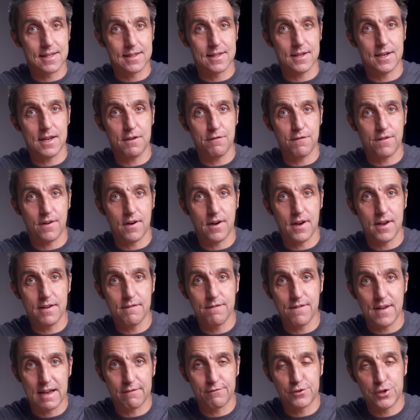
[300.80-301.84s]

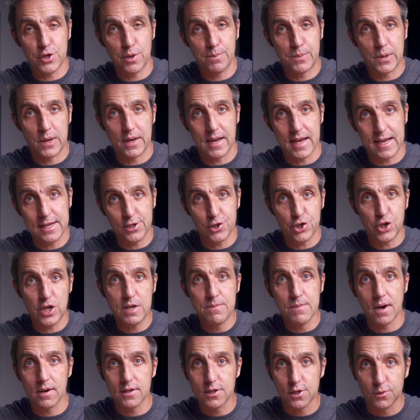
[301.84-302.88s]
f2.8 G
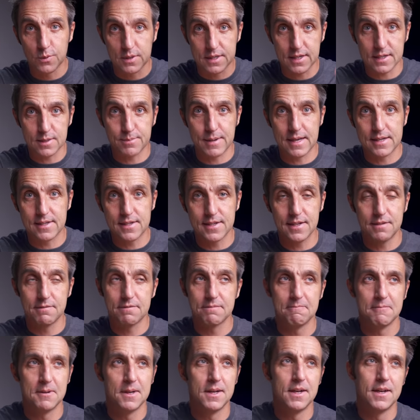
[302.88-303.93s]
Master was expensive,
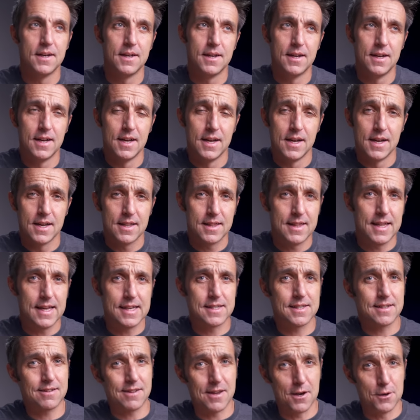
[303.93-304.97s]

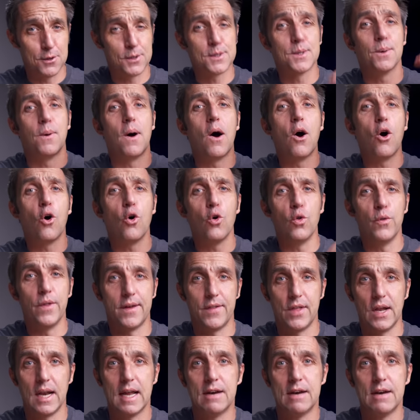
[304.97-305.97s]
this goes to a whole nother